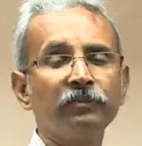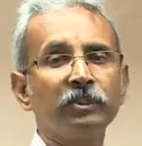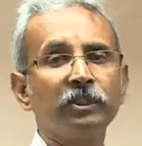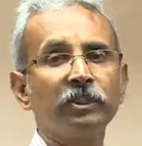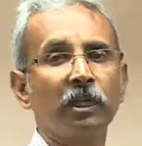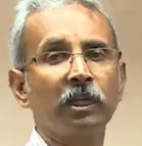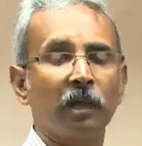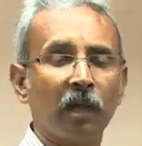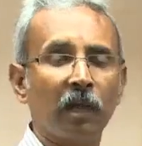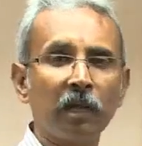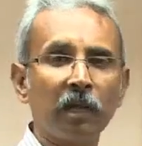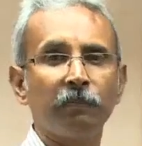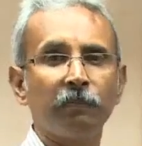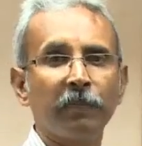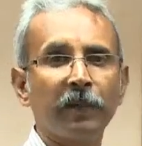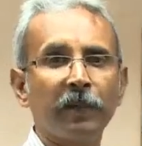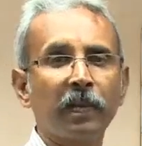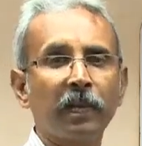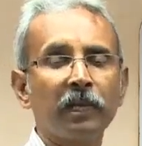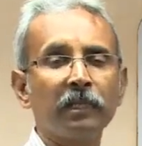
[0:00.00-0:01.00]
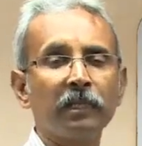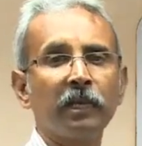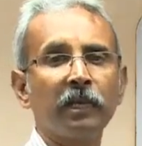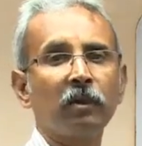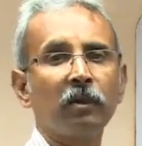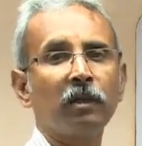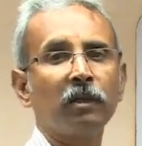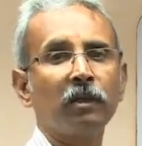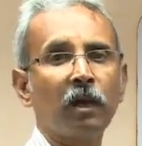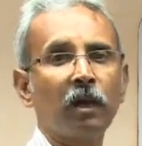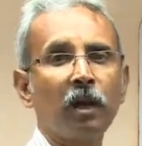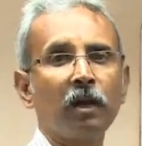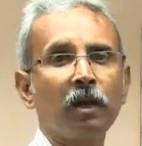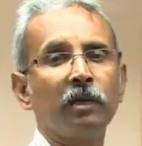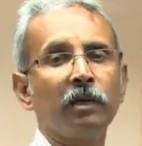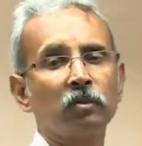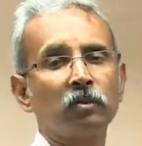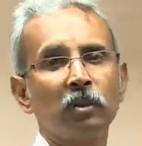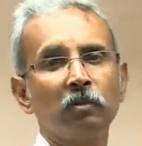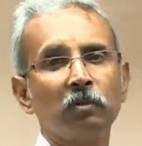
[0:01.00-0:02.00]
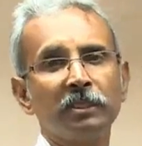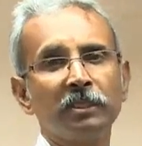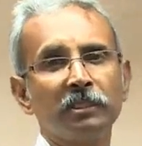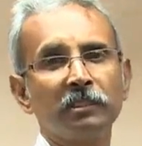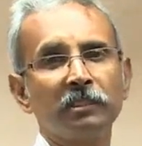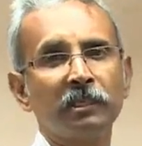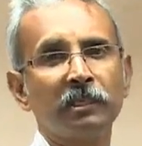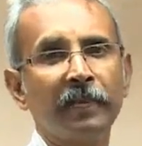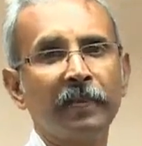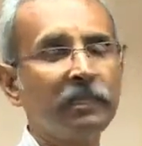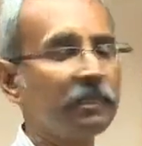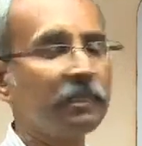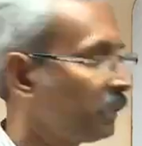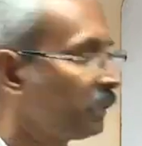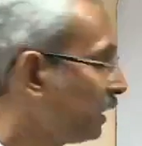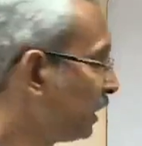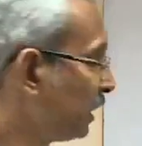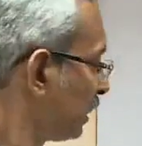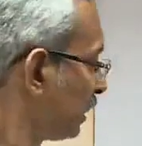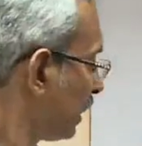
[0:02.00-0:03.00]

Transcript: lines which are not parallel, they are called non-isometric lines.